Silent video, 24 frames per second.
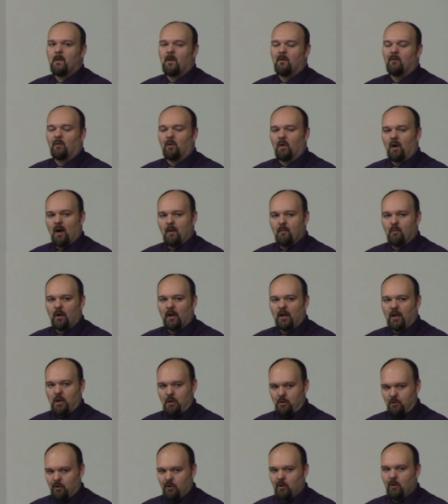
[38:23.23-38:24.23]
for I bring
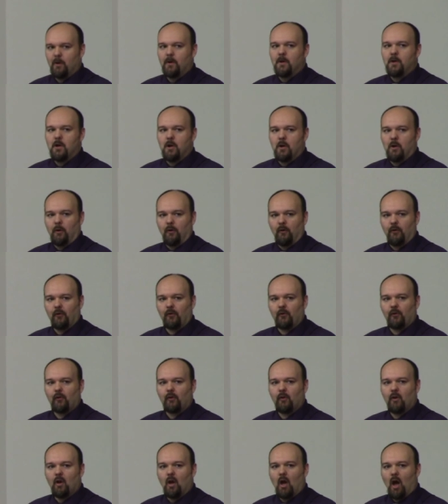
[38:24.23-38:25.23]
you good
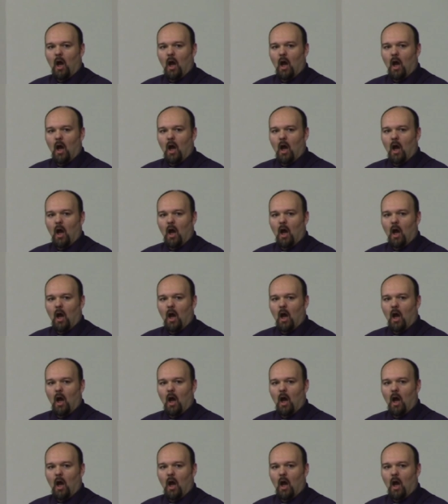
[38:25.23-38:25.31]
news